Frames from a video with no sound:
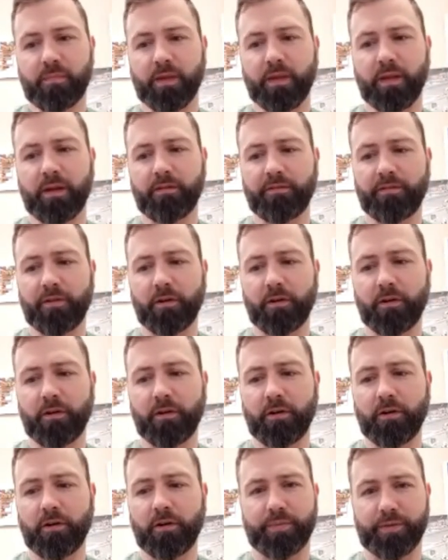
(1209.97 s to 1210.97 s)
in a very
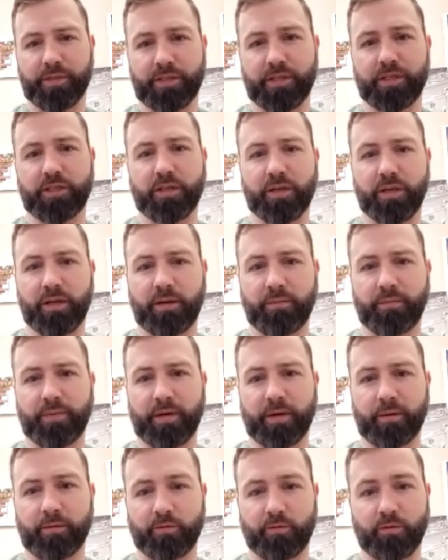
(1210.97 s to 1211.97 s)
real position and
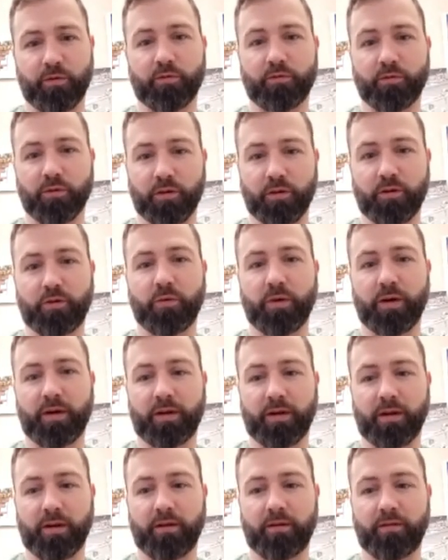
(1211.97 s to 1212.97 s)
becomes real really
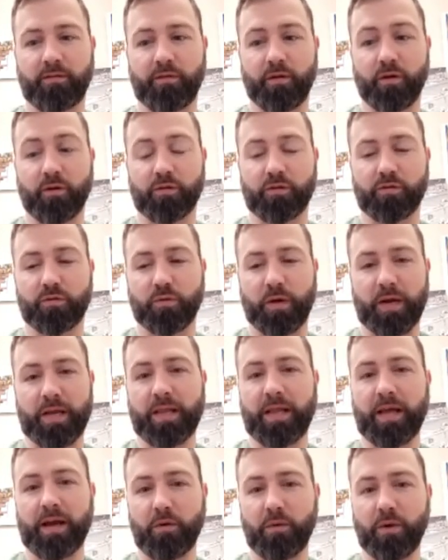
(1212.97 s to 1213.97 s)
quick. And if you don't train
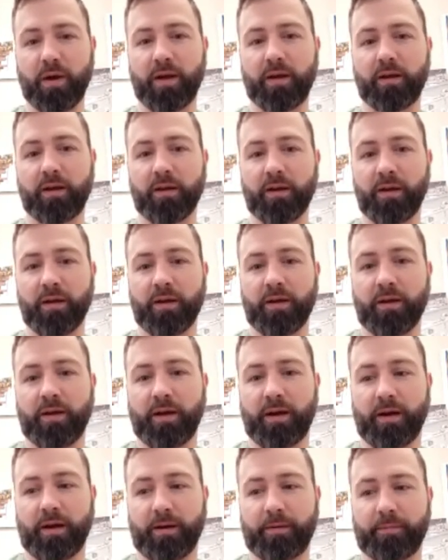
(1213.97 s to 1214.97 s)
that way,
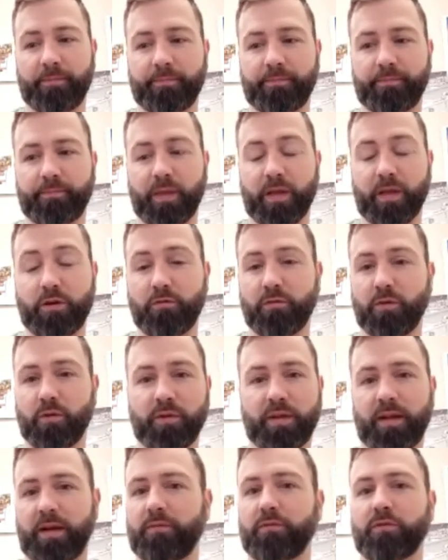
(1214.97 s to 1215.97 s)
um, and you've
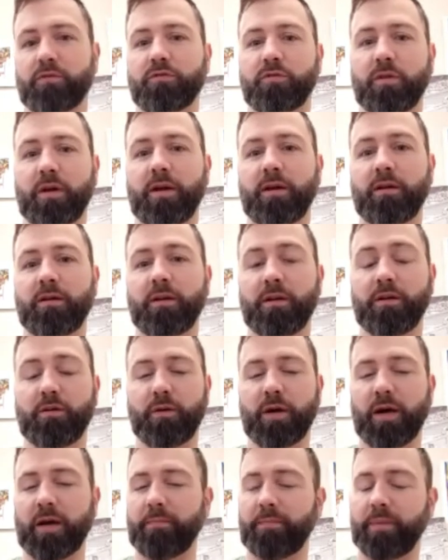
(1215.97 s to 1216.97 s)
only ever trained and you
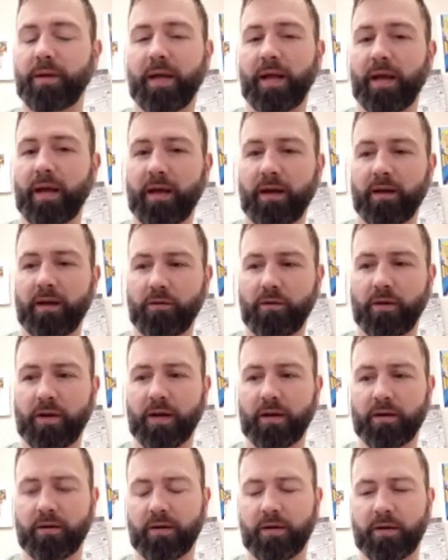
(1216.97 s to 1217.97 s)
got a big head or you
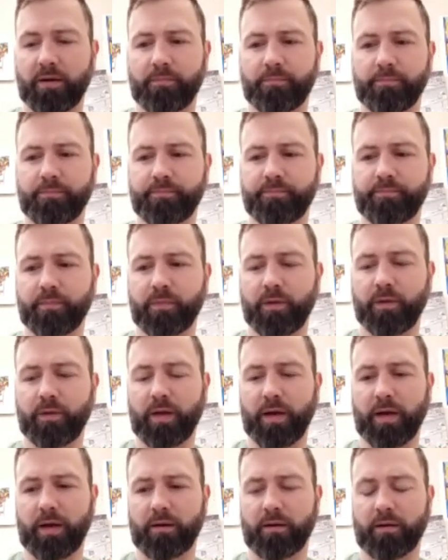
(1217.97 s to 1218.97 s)
got um, you
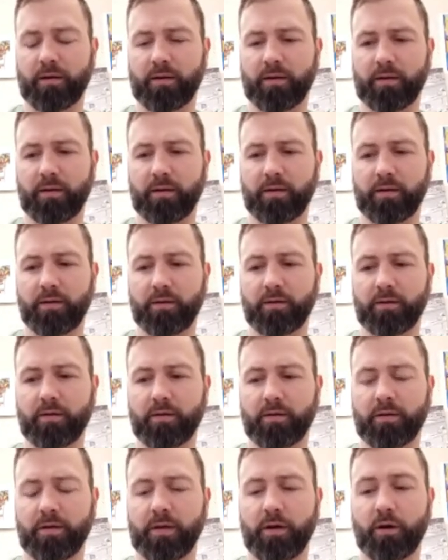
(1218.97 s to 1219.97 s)
got a, a
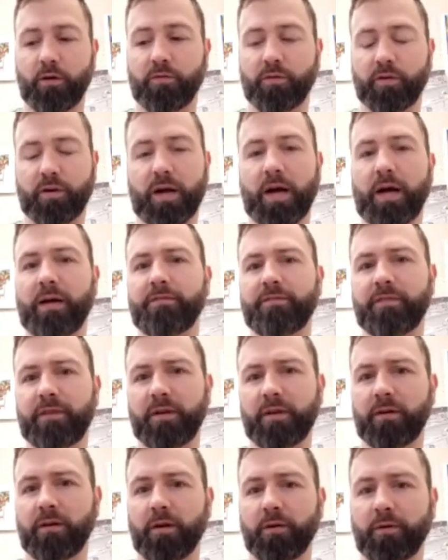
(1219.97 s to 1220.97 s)
little
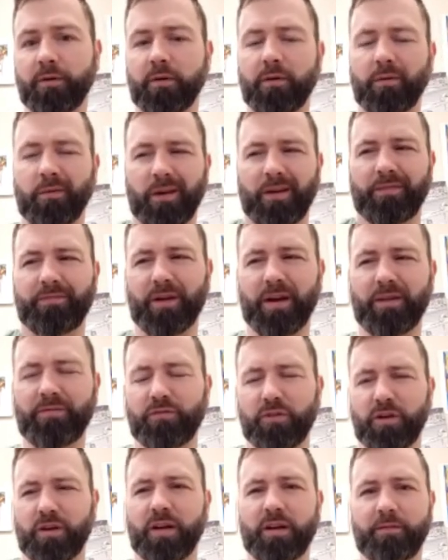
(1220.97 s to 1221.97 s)
overconfident, knowing, oh, I've, I've
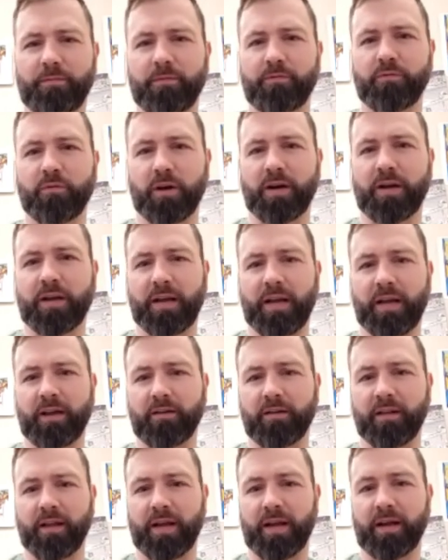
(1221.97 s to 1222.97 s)
trained that before, I can
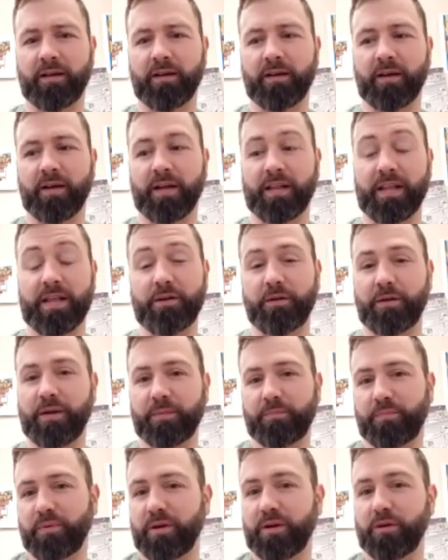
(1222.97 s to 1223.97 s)
handle that, and then you
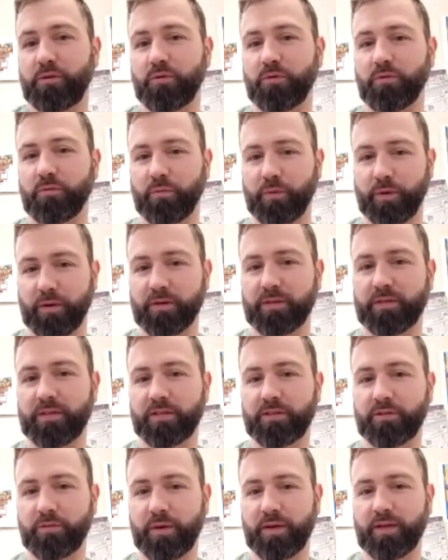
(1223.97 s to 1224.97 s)
get put into a real
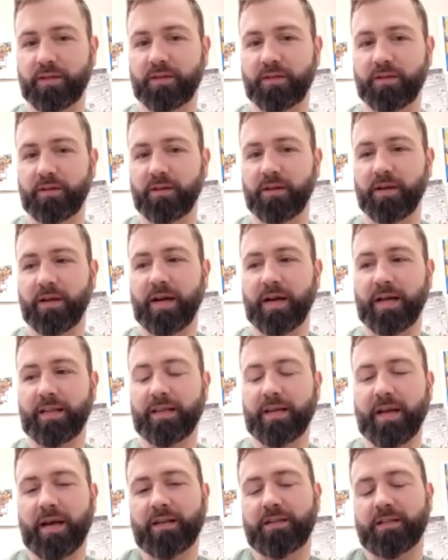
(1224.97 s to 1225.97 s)
situation. I
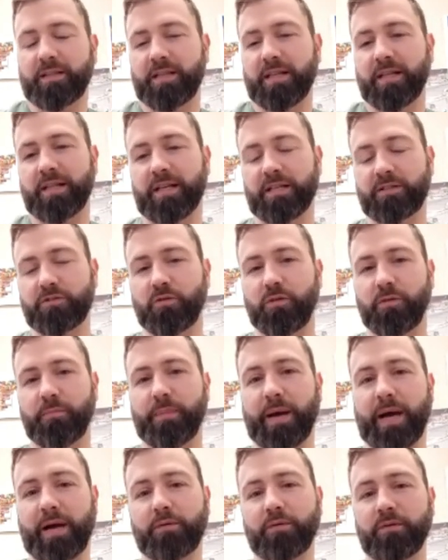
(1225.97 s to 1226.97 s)
think I just think that's going
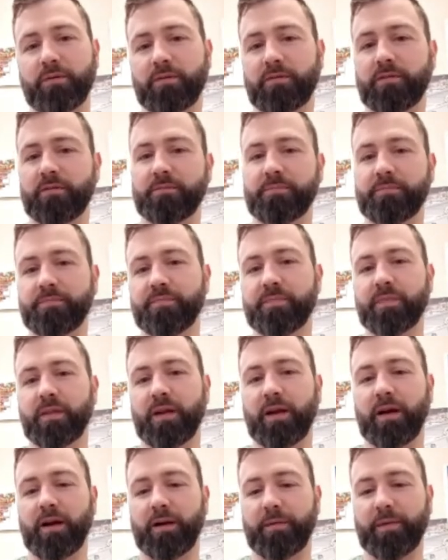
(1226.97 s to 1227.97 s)
backwards,
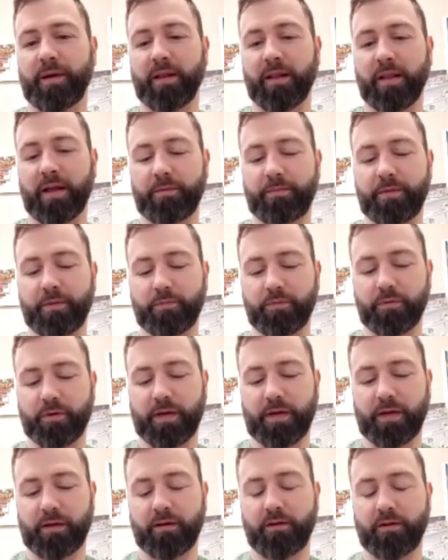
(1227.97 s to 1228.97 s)
um, and a lot of people
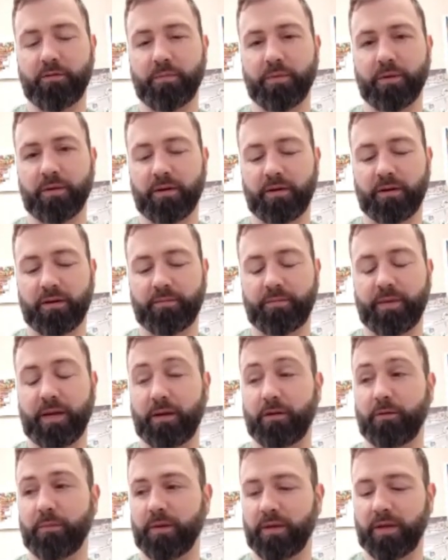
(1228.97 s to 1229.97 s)
get humil uh, not
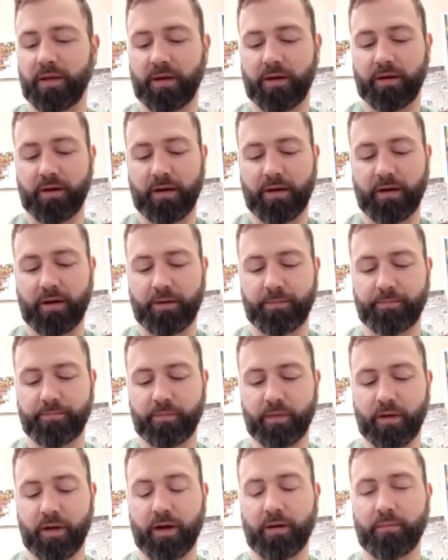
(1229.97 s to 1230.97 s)
humiliated, um,
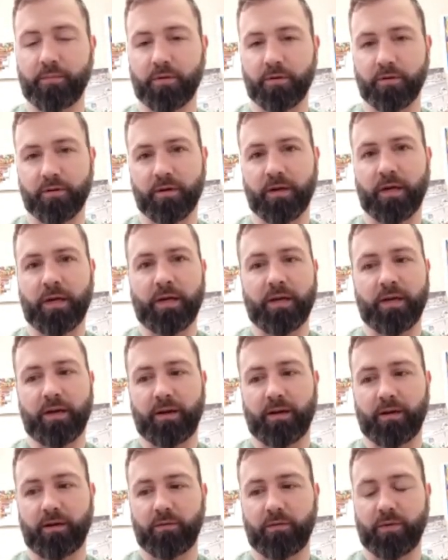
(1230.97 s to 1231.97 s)
humbled
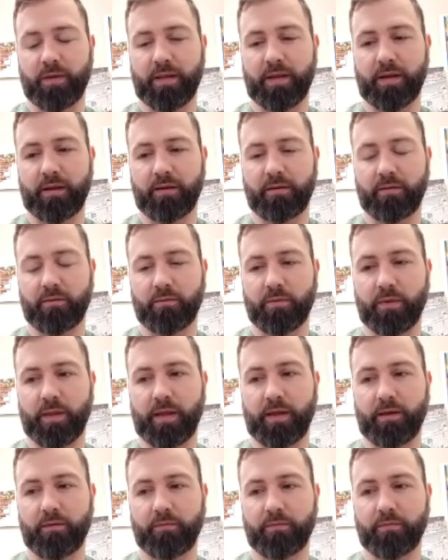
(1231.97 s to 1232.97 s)
uh, when they when
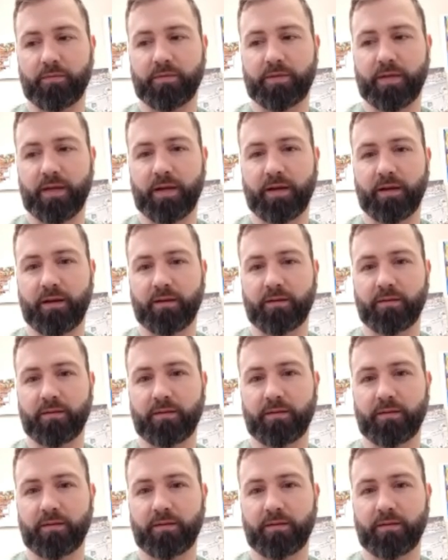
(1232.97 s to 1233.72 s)
they say